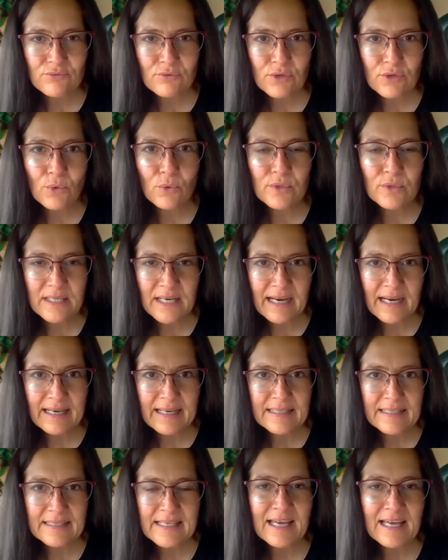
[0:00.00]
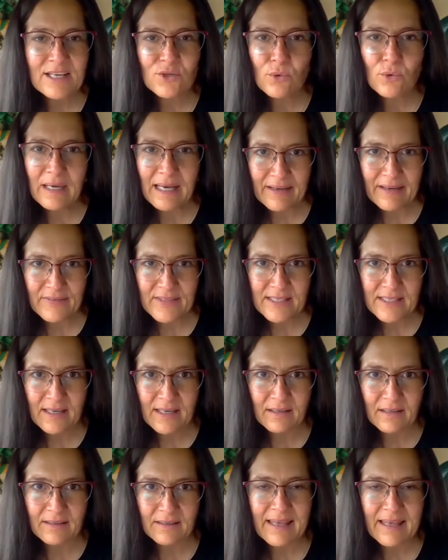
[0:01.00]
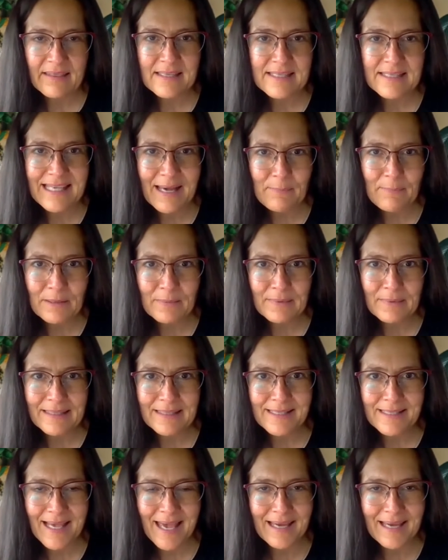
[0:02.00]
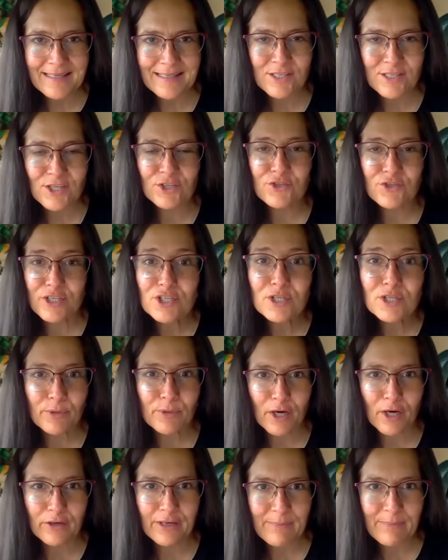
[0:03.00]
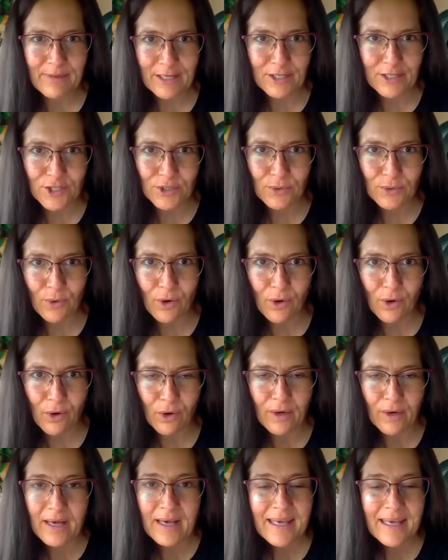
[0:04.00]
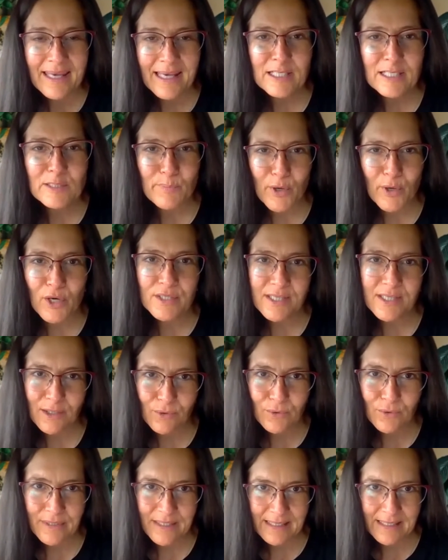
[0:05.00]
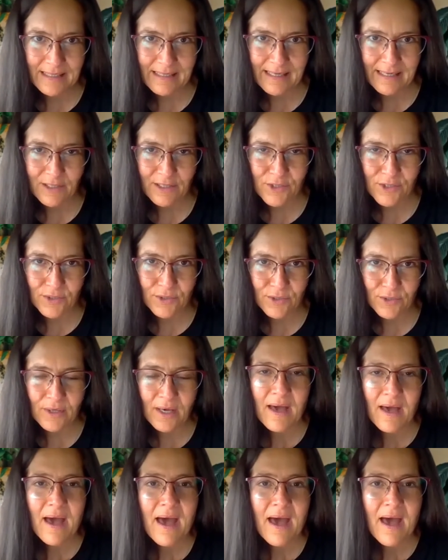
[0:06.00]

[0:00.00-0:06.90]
your diet and your lifestyle and the supplements and nutritional program that you are exposing your DNA to.